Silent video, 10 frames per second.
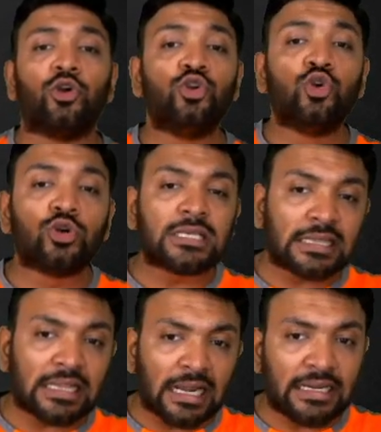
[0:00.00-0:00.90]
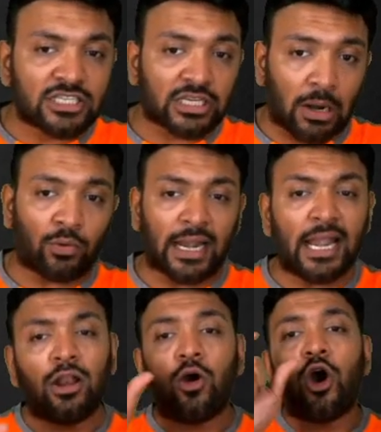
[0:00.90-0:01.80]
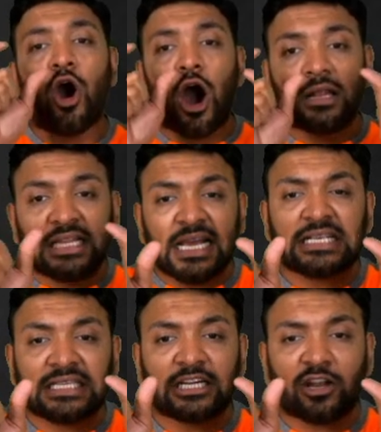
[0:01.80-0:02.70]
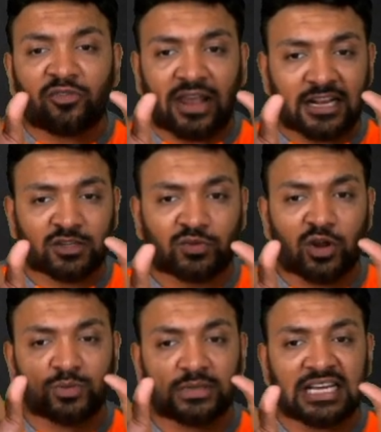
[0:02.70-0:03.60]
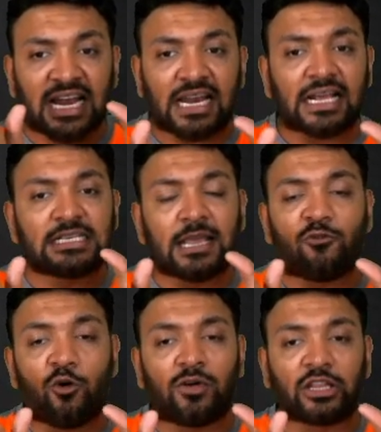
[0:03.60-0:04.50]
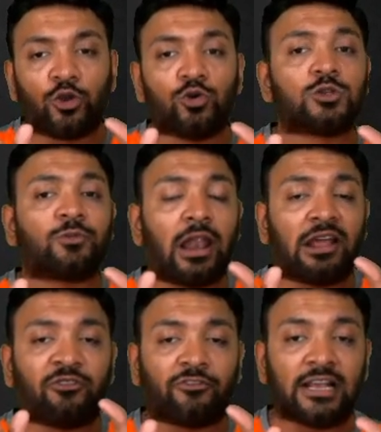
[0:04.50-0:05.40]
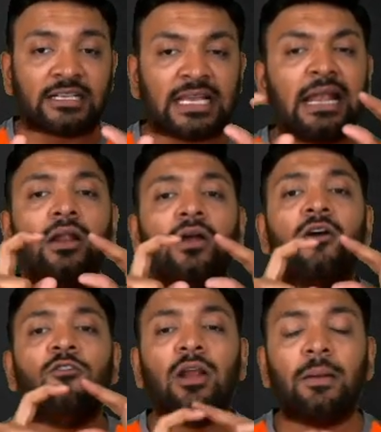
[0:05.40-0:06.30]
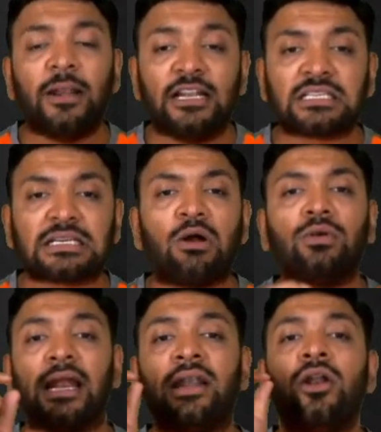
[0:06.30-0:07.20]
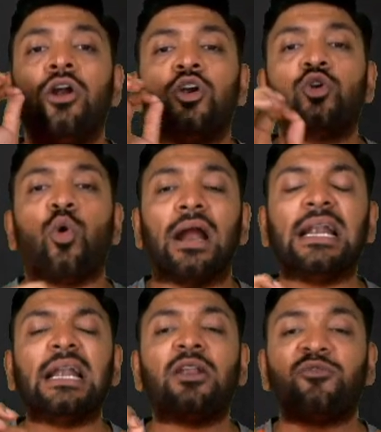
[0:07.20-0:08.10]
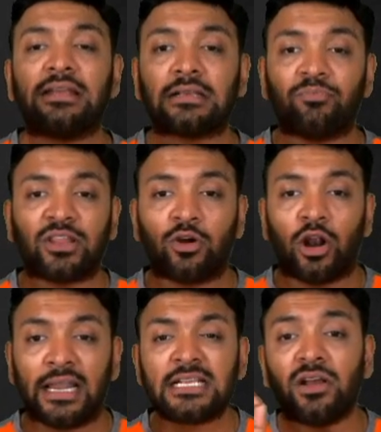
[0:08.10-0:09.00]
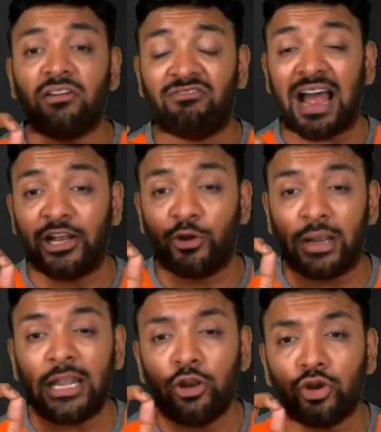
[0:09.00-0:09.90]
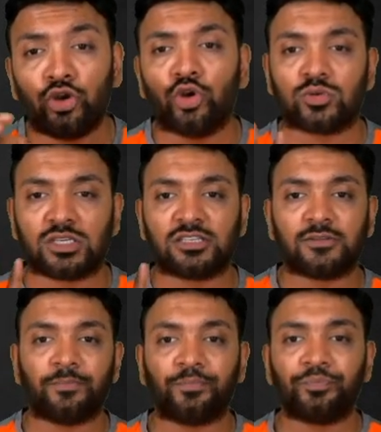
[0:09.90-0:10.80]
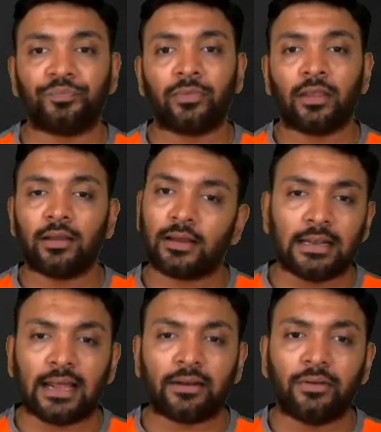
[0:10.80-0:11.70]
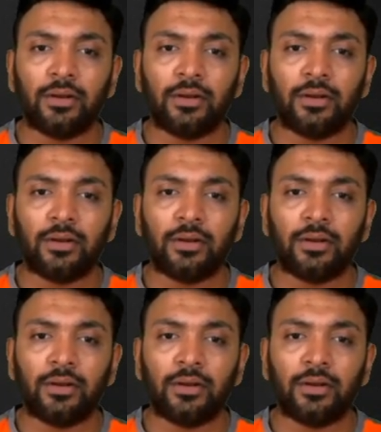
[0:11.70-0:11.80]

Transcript: Using that discount rate on these set of cash flows which are arising over the useful life of the asset will be discounted to identify something called as value in use. Clear?